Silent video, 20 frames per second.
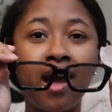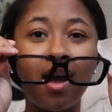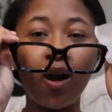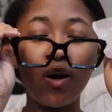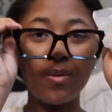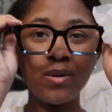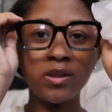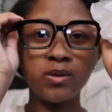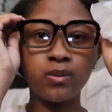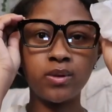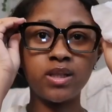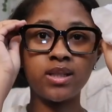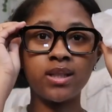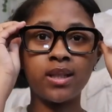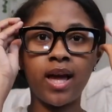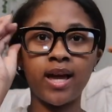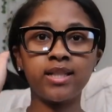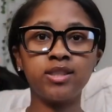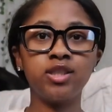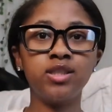I always wanted
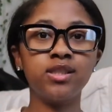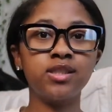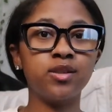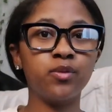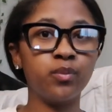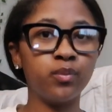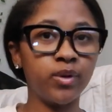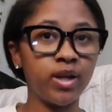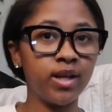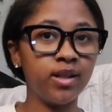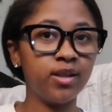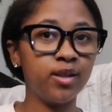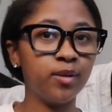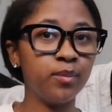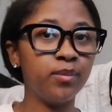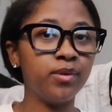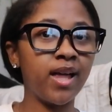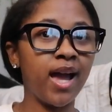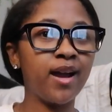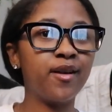just some regular
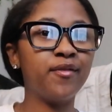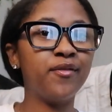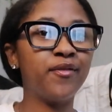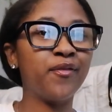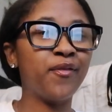black.